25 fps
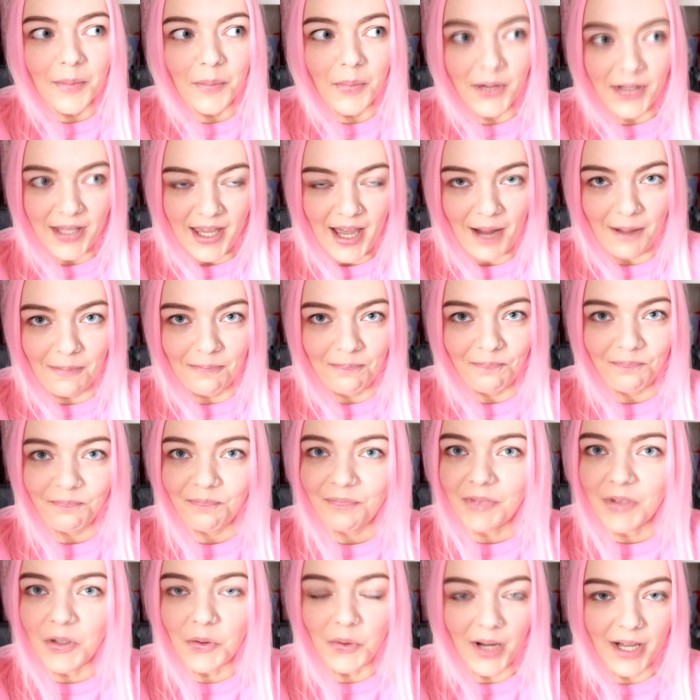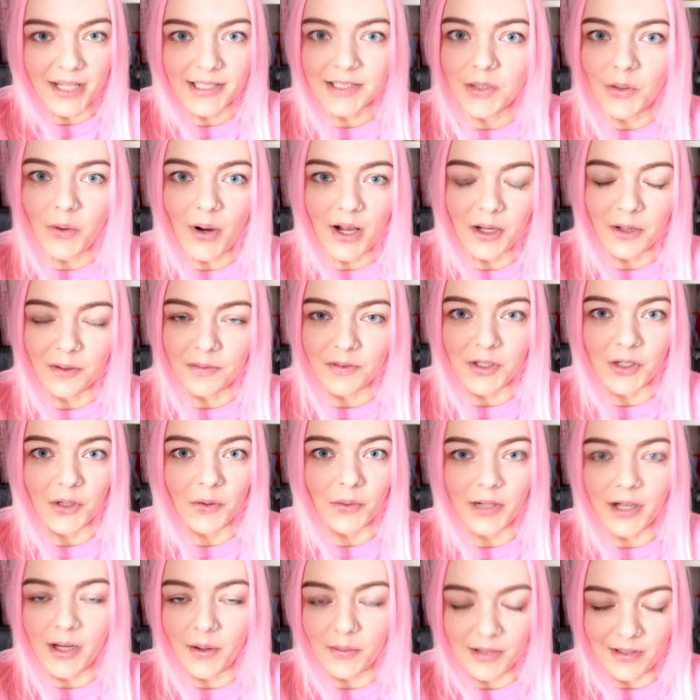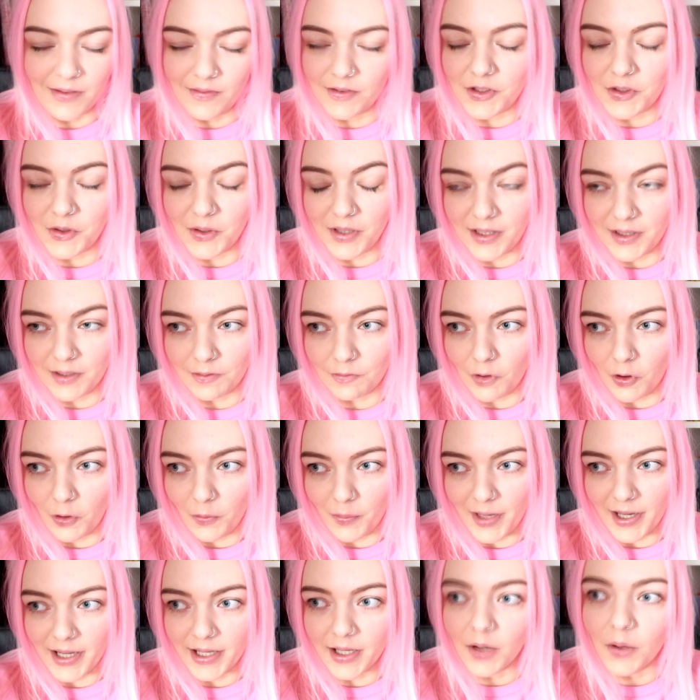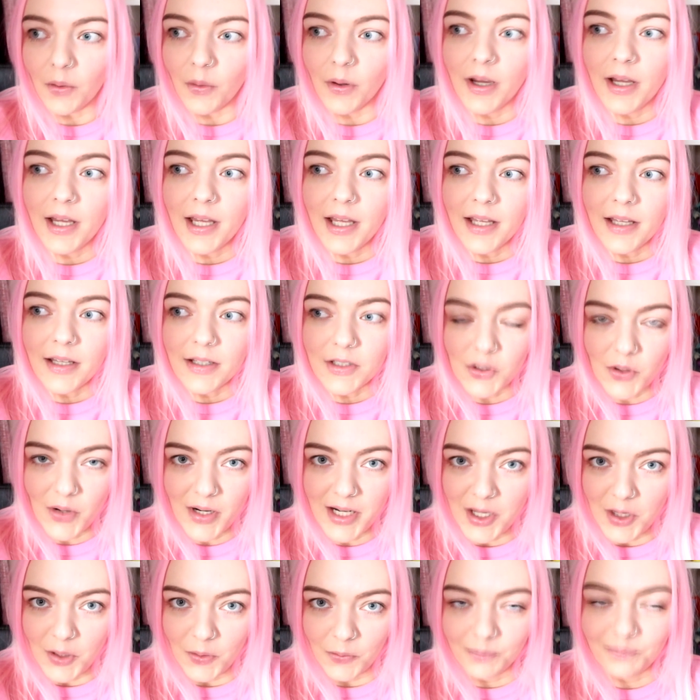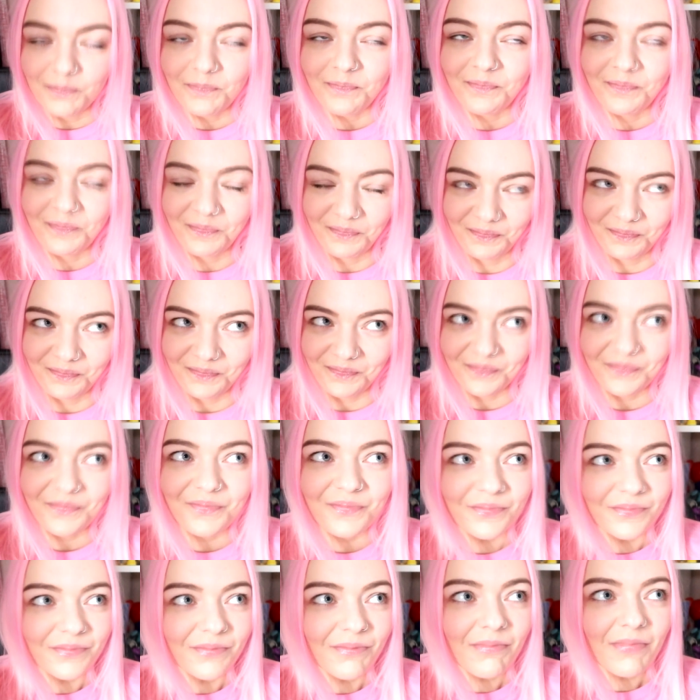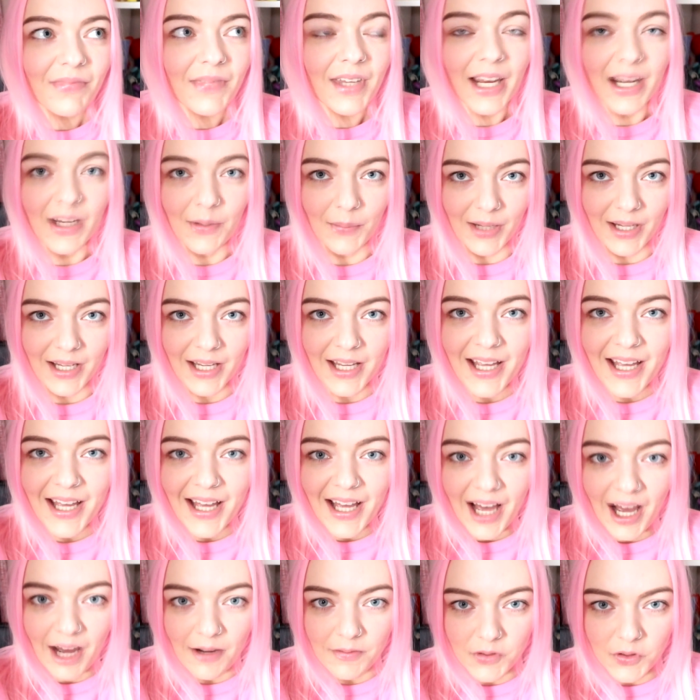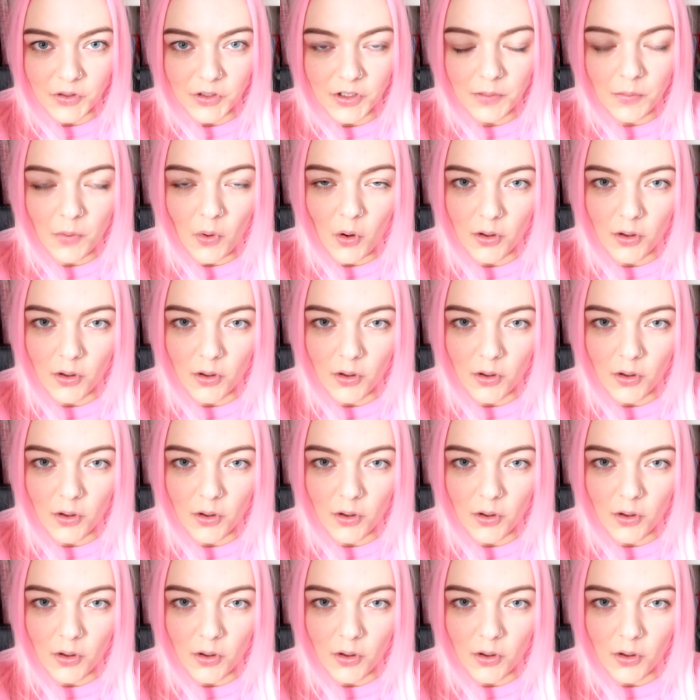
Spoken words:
But yeah, you guys know I love you and I would never do anything wrong by you. So anywho, anyway, I've done the